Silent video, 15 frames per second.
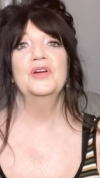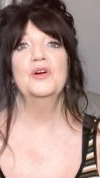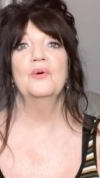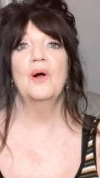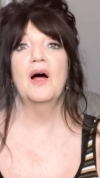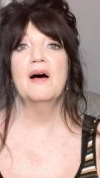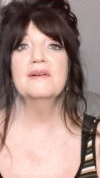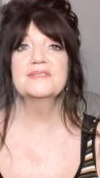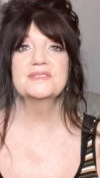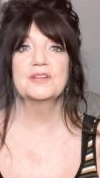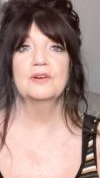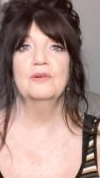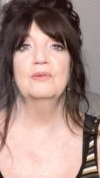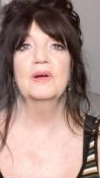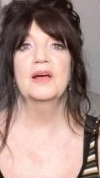But you're
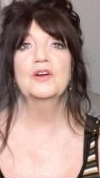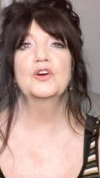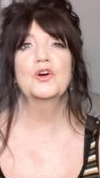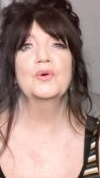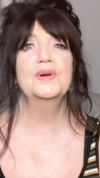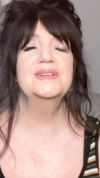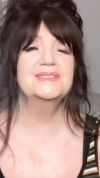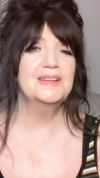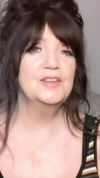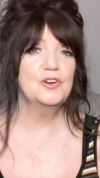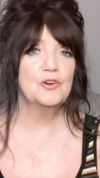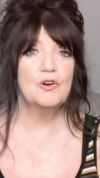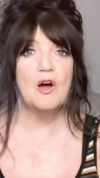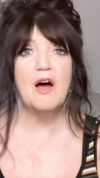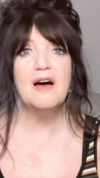also
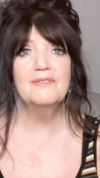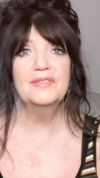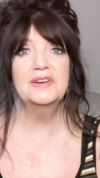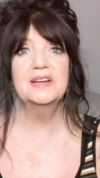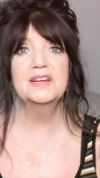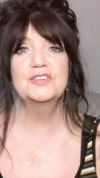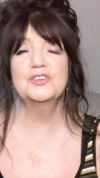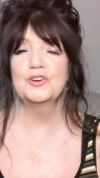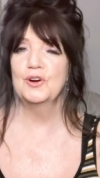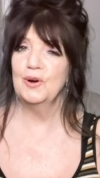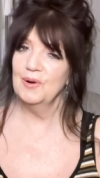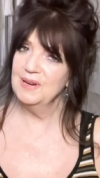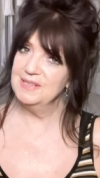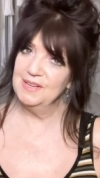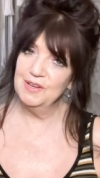increasing your confidence, you're
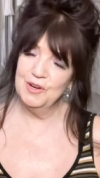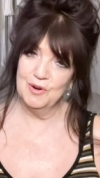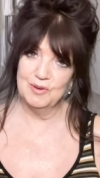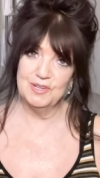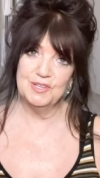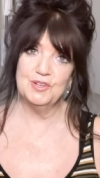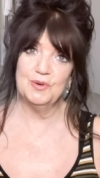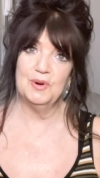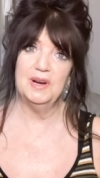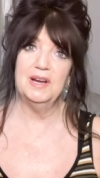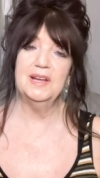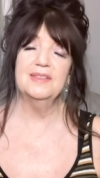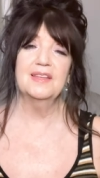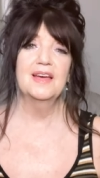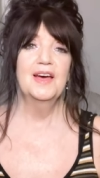increasing your
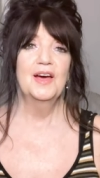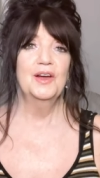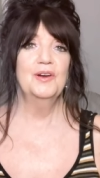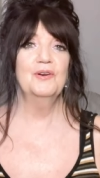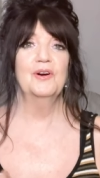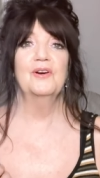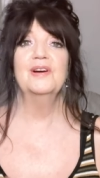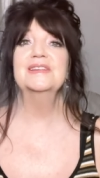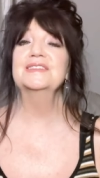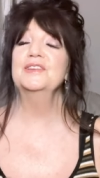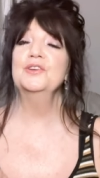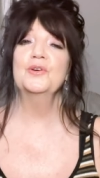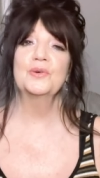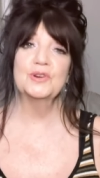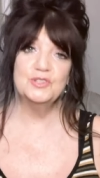strength, you're
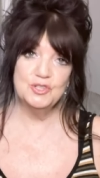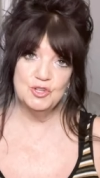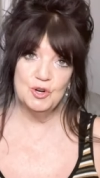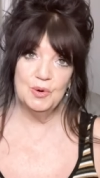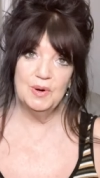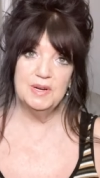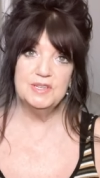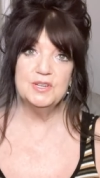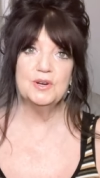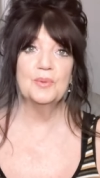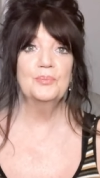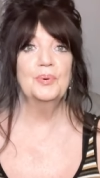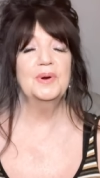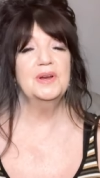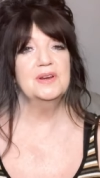increasing your endurance,
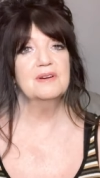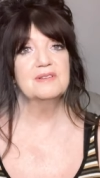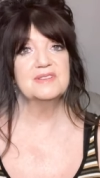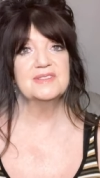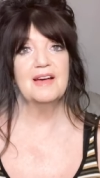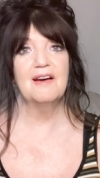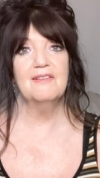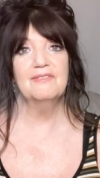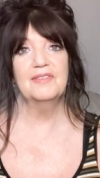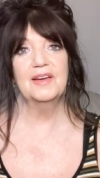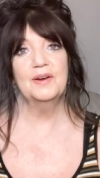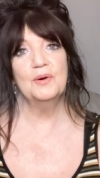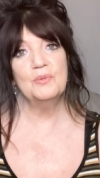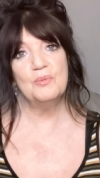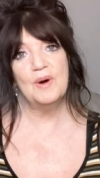you're putting yourself
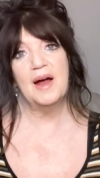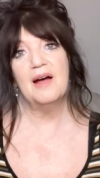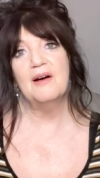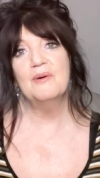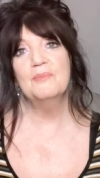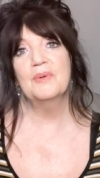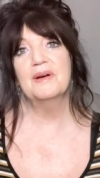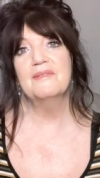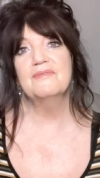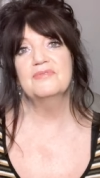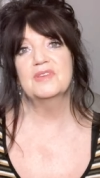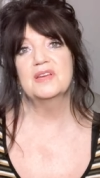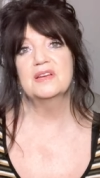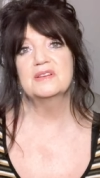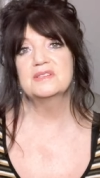in a realm of
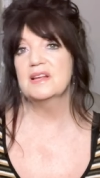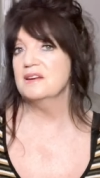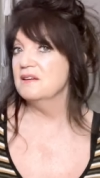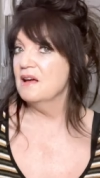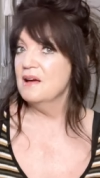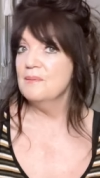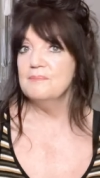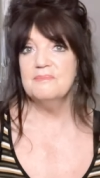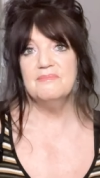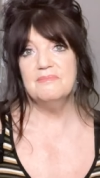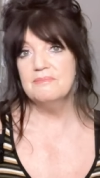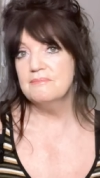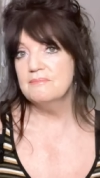things that not